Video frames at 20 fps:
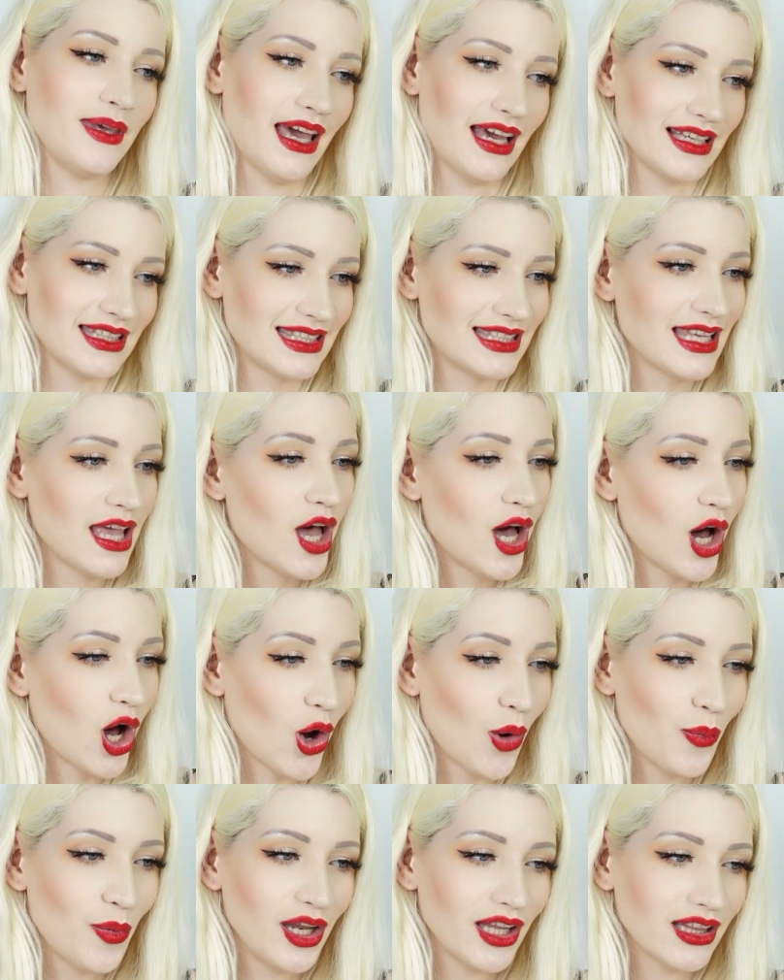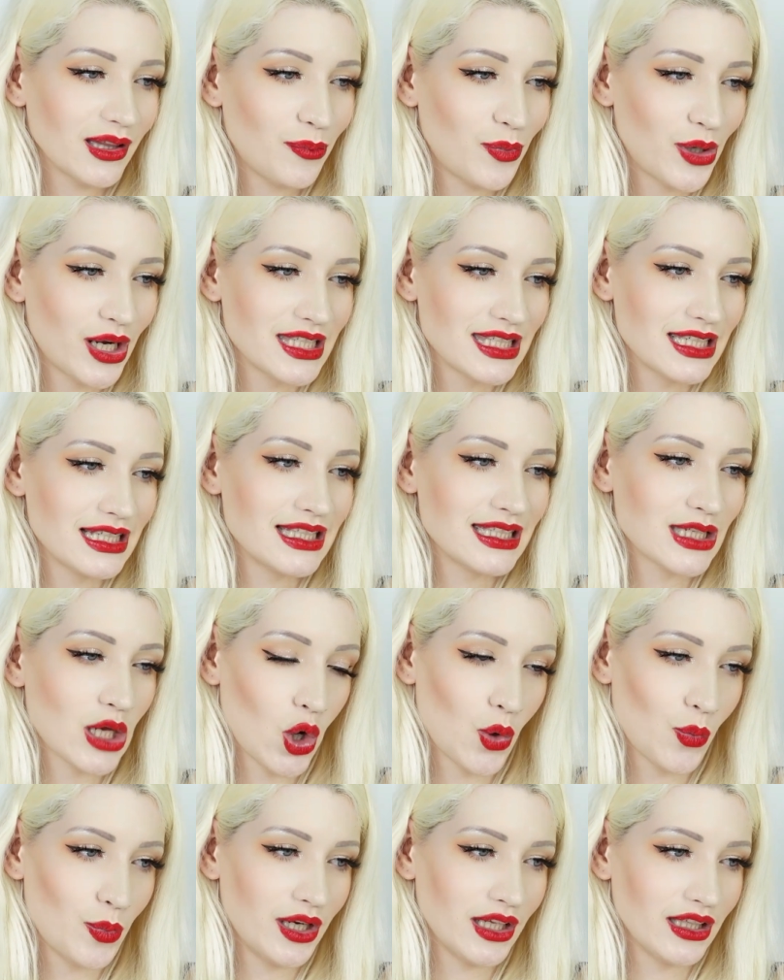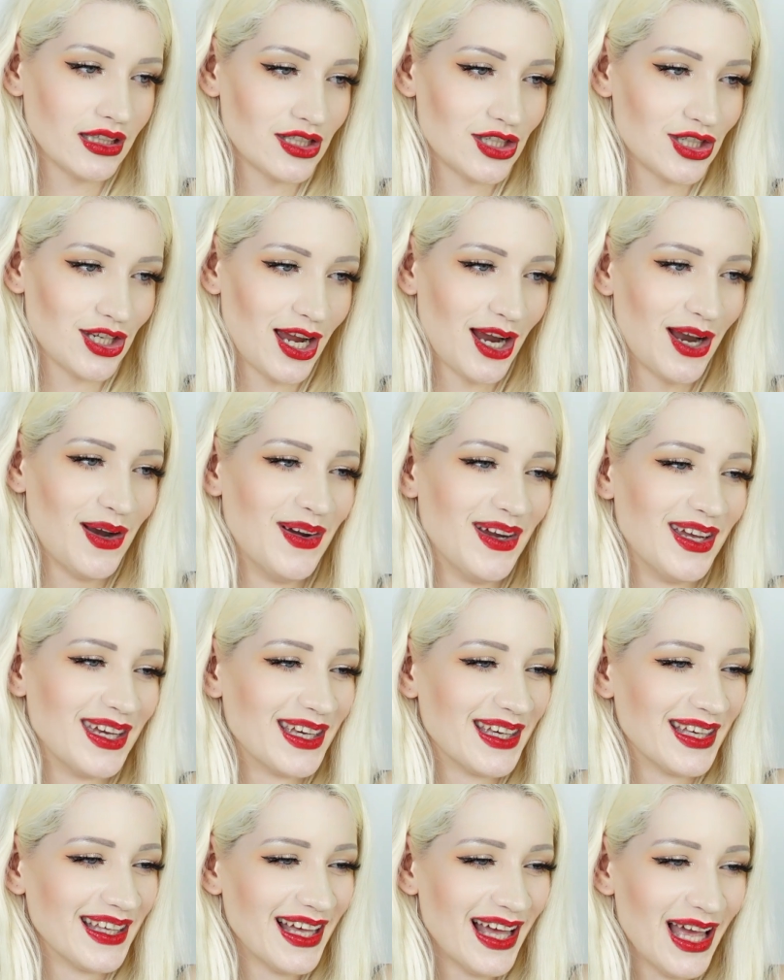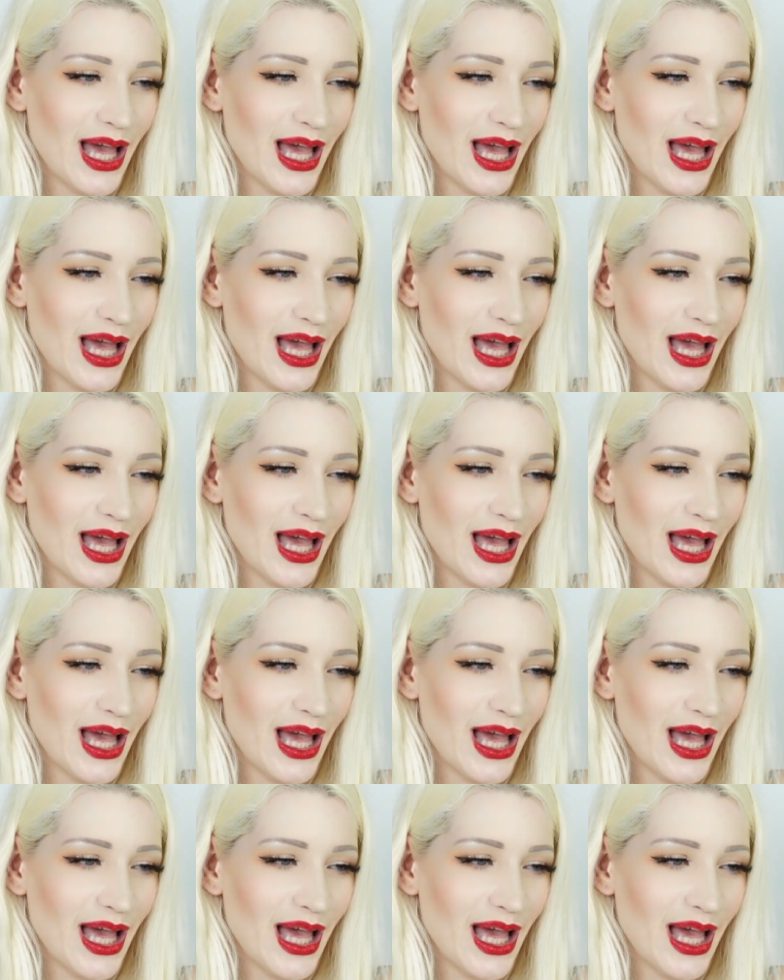Yes, opening the presents, opening the sherry,